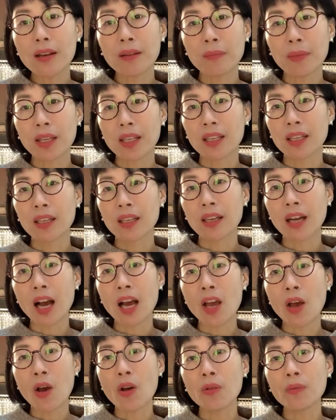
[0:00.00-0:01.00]
I mean,
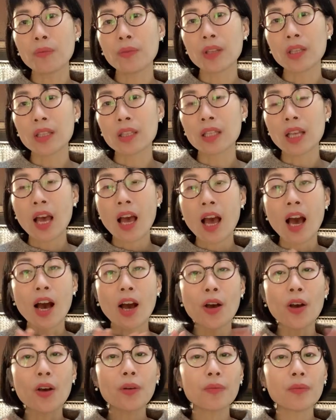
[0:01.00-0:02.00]
I hope this
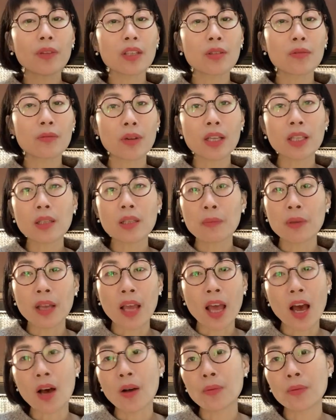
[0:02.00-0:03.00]
I hope this recipe
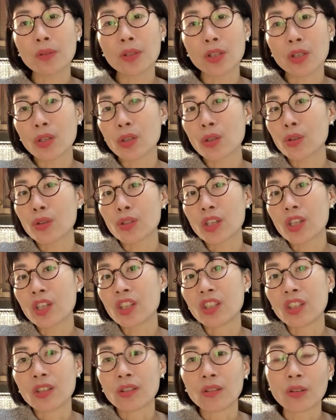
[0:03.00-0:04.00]
helps your
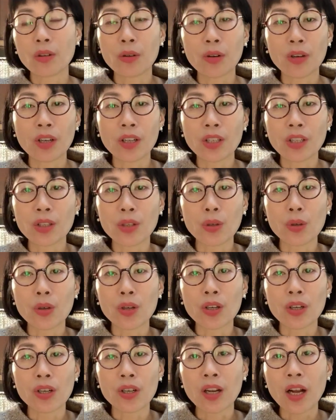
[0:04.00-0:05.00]
dinner or
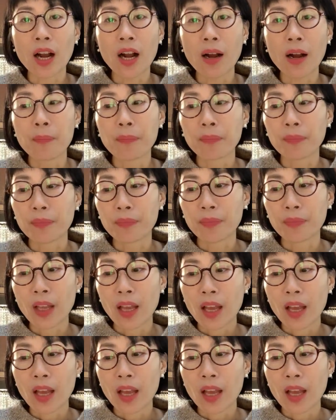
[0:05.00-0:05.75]
your um,